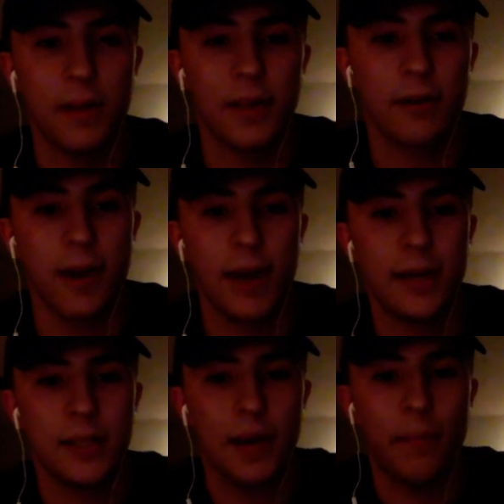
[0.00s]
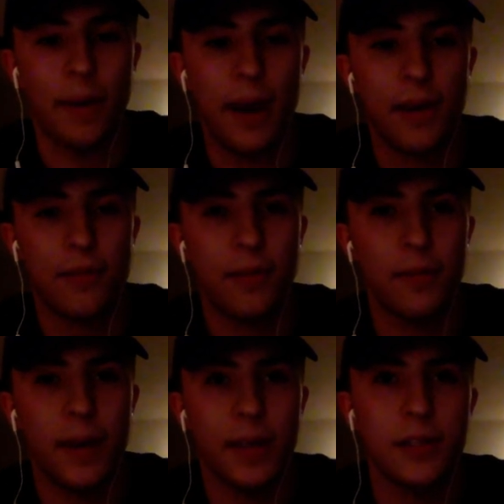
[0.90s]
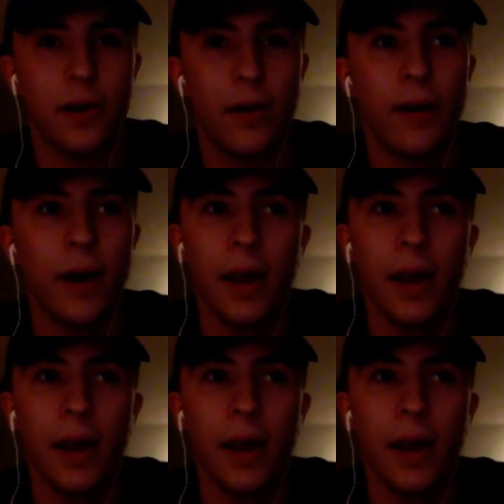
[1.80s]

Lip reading: be the right path for me. So,